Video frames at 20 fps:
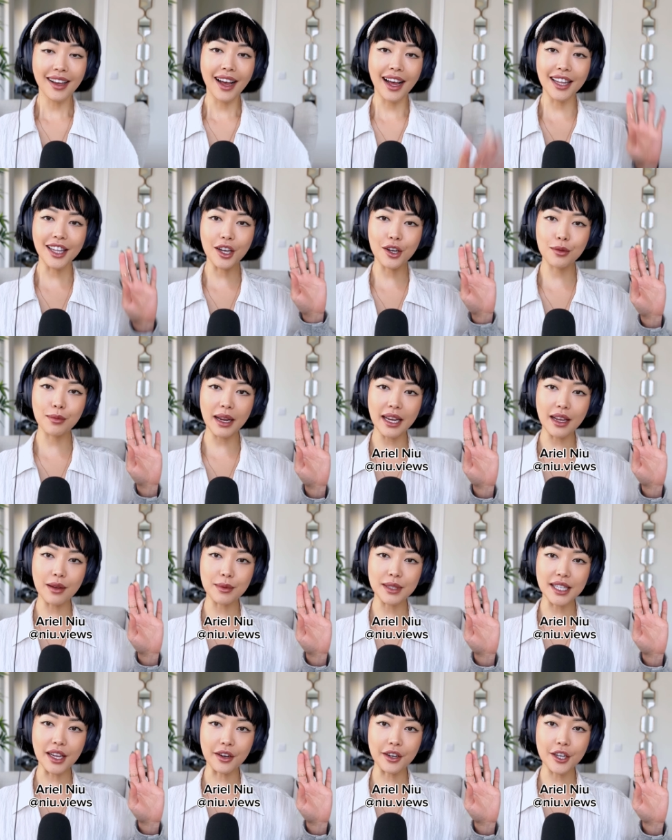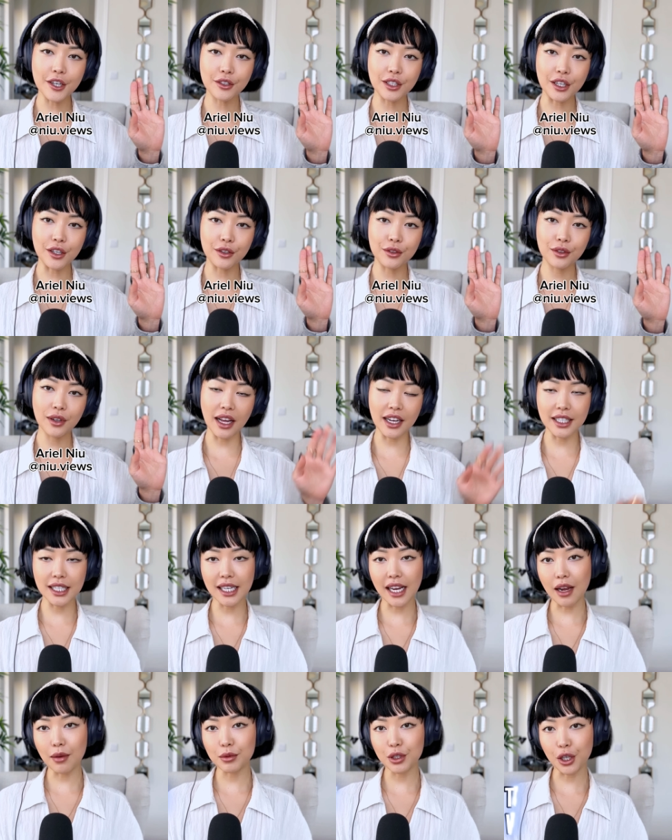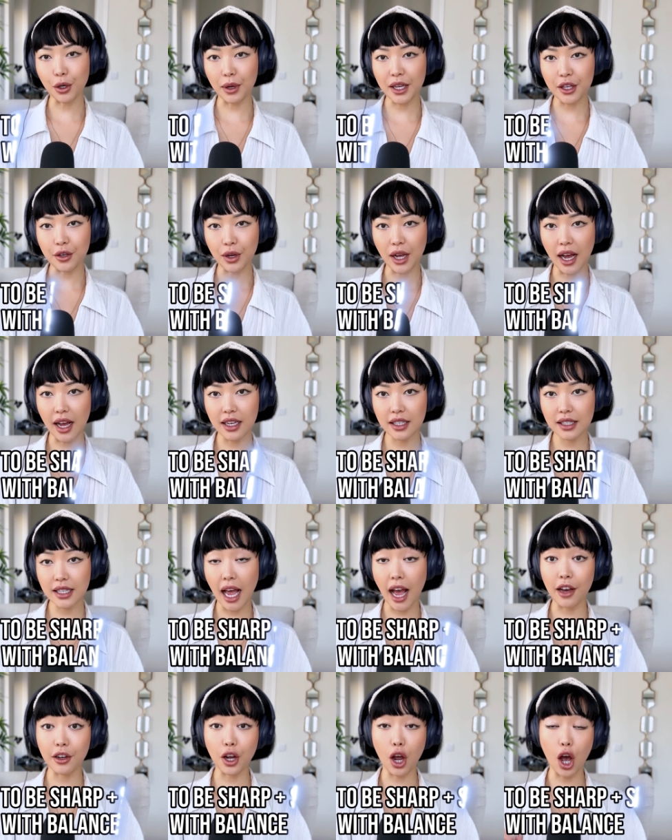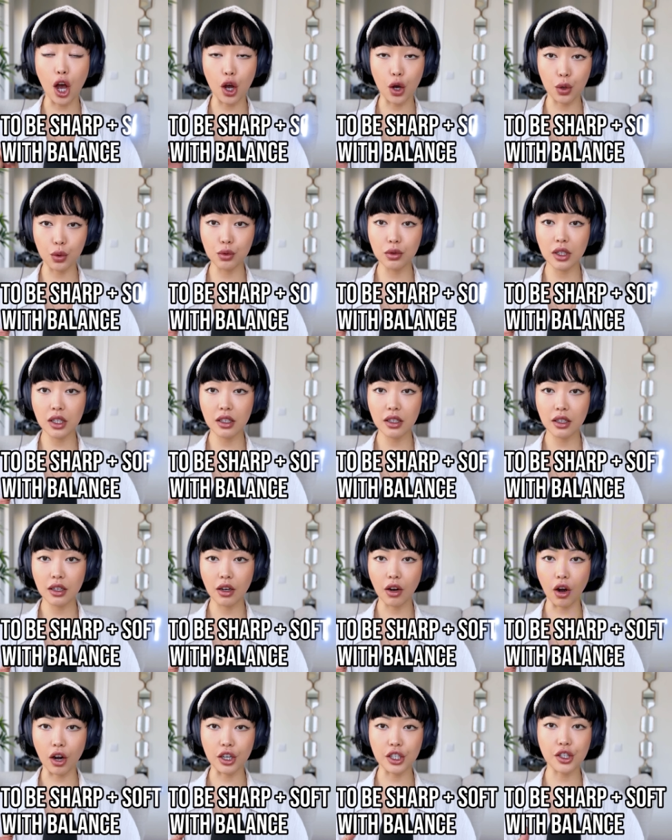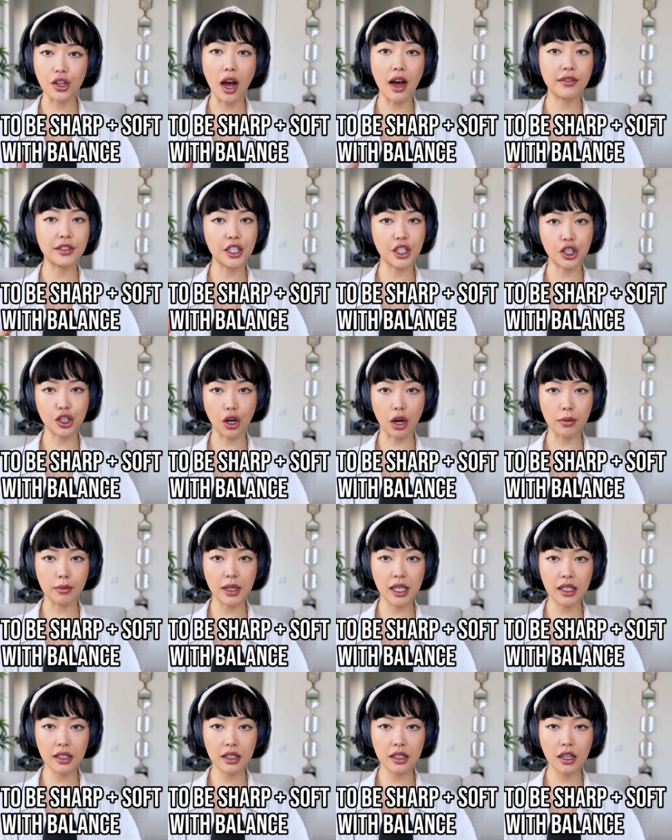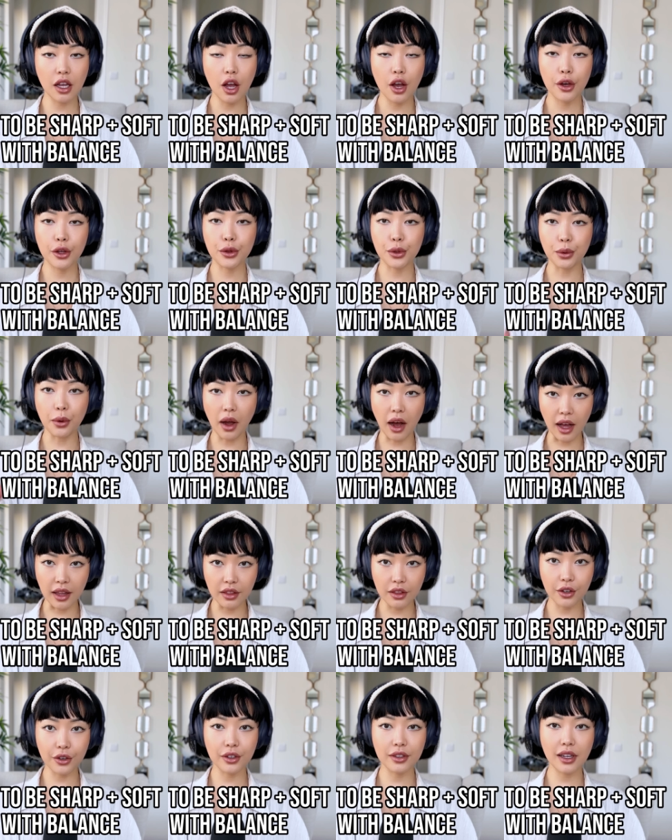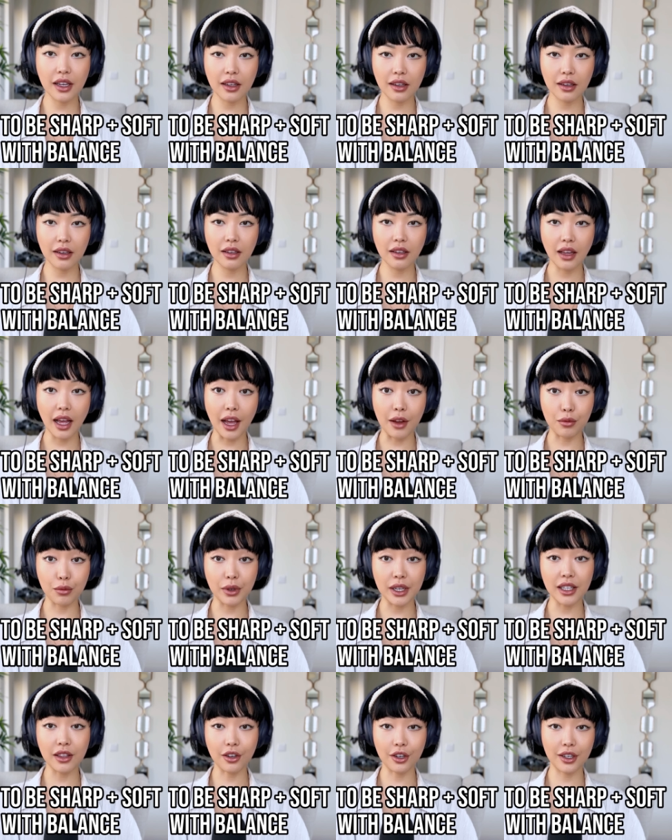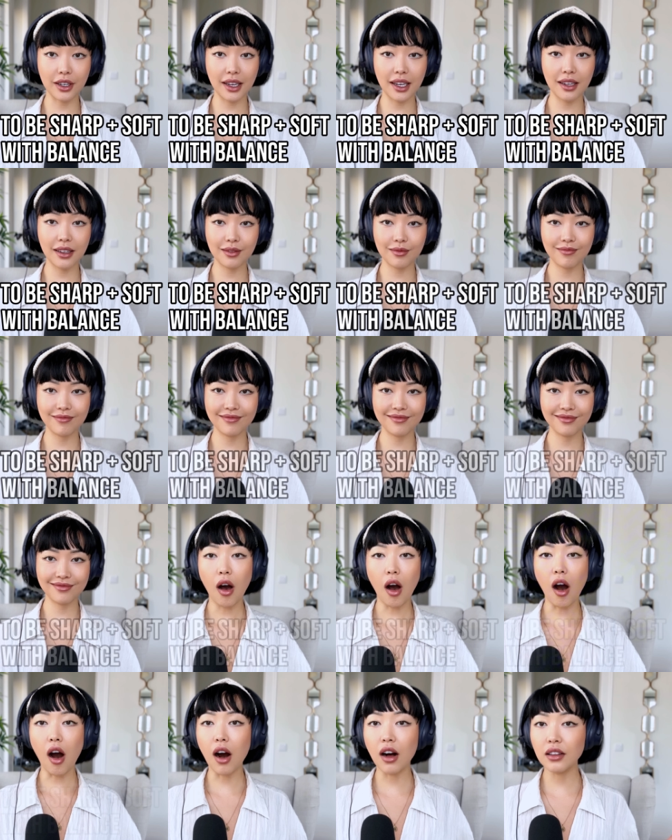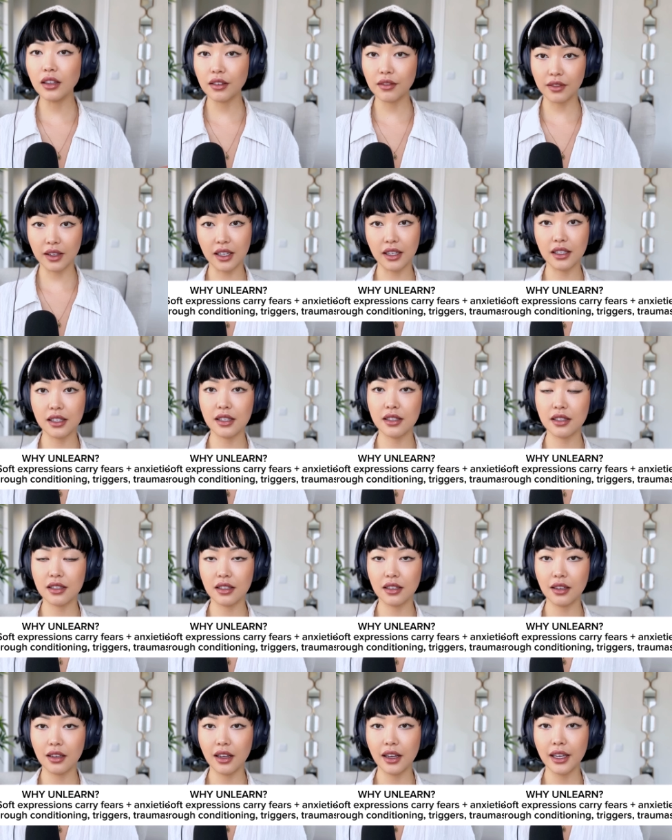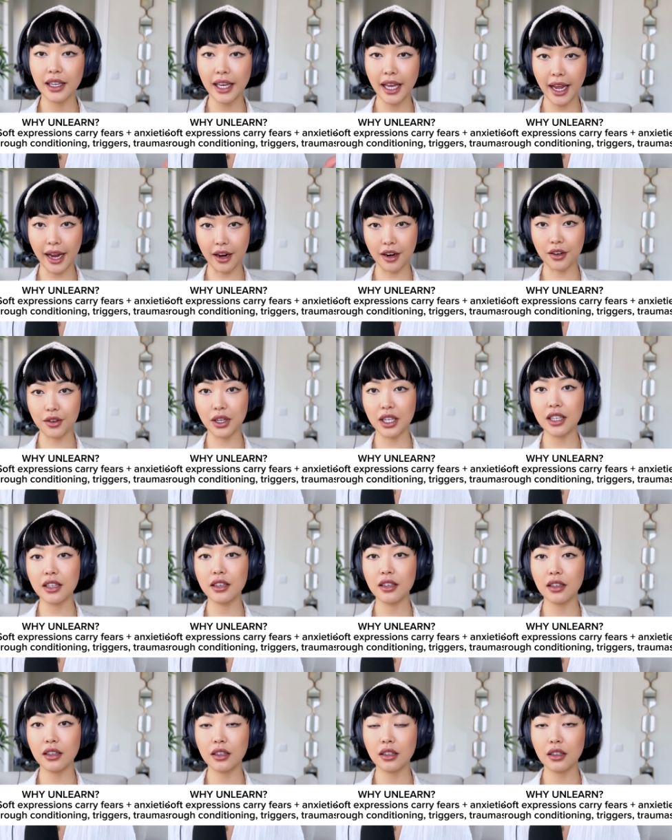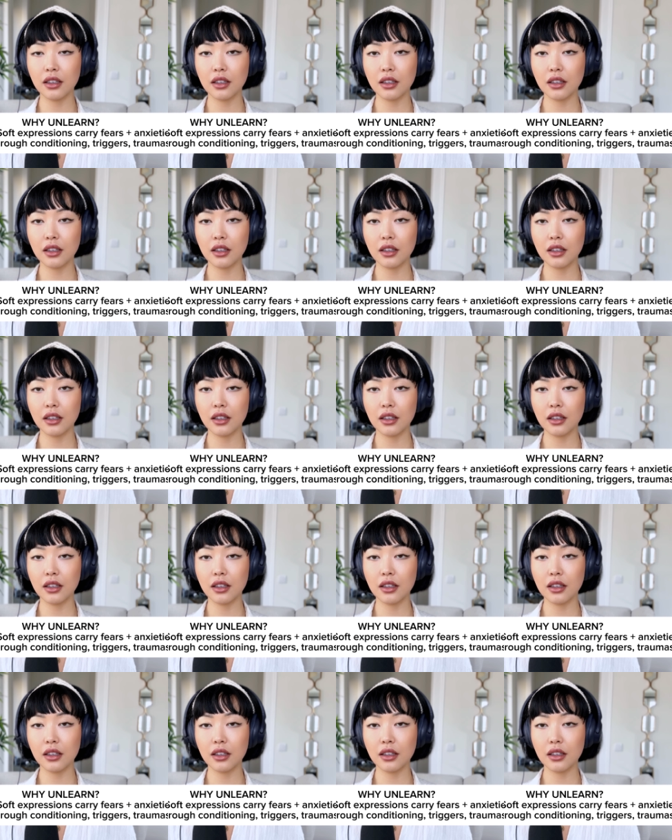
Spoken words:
Hello, my name is Ariel New, and today I'm showing you guys how to hone our soft and sharpness through unlearning and relearning. All of us carry